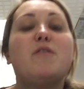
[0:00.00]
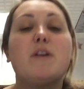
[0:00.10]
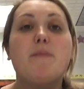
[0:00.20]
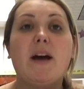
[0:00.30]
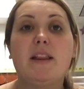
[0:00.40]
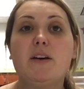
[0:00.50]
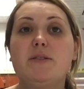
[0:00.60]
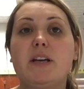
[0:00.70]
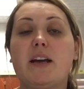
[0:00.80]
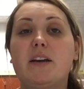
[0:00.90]
For my
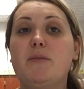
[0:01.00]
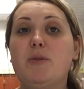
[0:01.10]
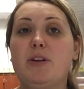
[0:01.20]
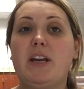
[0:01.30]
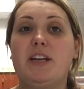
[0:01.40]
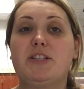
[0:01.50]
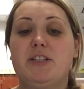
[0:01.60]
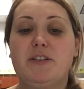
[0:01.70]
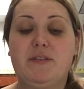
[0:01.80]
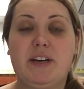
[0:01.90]
low-tech
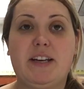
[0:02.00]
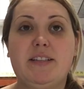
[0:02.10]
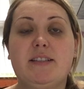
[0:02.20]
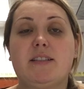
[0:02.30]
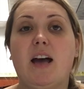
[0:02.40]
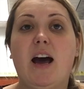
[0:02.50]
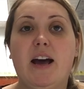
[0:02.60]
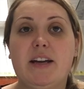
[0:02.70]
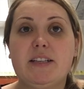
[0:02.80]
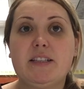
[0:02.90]
communication device,
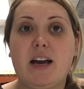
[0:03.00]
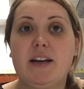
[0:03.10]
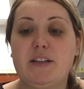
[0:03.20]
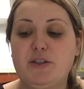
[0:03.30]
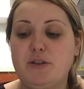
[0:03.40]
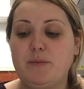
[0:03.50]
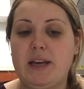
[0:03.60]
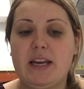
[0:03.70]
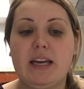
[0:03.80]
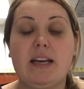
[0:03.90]
I decided to
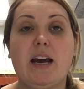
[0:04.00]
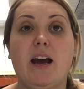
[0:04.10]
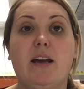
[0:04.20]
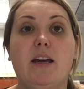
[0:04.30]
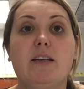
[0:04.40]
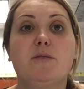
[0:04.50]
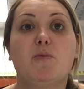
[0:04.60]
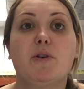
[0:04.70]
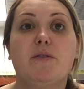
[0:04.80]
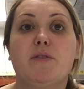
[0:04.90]
make an eye gaze
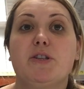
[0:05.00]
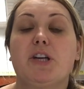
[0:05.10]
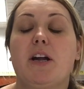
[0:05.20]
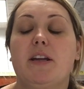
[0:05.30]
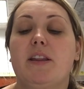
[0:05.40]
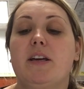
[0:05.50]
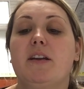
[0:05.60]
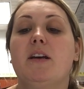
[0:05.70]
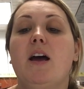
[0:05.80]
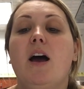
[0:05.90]
board for
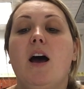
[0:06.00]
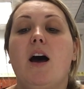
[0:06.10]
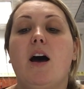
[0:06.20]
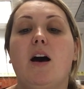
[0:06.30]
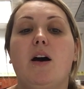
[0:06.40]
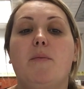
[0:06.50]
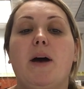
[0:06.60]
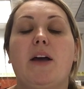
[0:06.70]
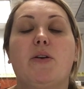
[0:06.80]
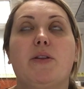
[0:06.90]
Jonathan.
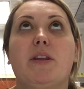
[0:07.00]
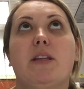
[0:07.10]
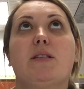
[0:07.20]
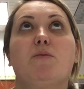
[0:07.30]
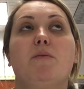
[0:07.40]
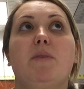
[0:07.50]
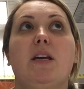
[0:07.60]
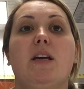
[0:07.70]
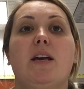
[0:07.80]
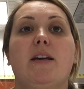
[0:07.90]
I thought that this would
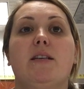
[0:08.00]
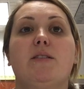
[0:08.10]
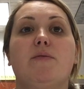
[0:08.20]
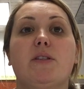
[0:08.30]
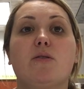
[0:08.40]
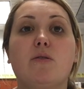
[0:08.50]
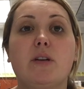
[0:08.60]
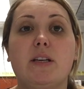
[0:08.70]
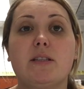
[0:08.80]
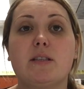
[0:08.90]
meet his physical
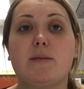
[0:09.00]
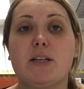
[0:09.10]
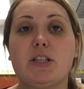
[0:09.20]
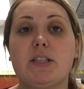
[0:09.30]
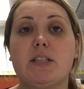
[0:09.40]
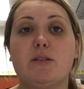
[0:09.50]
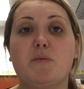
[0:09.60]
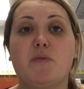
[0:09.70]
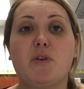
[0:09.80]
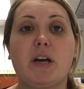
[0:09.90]
needs, especially since
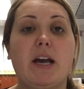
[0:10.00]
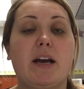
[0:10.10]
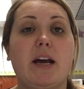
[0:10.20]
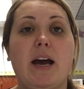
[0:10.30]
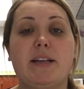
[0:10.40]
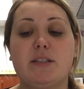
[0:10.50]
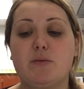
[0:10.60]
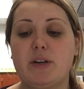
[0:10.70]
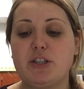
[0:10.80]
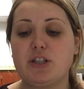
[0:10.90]
before he had a head
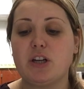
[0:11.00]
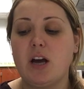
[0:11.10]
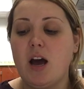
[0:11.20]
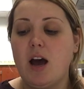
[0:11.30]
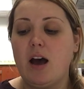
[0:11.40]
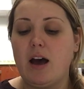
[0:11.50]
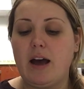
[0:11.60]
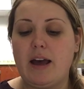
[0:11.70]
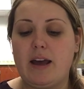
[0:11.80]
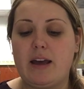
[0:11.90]
switch,
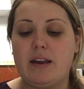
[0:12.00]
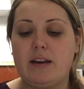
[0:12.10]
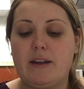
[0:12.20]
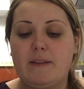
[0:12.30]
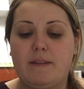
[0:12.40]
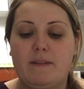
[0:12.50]
and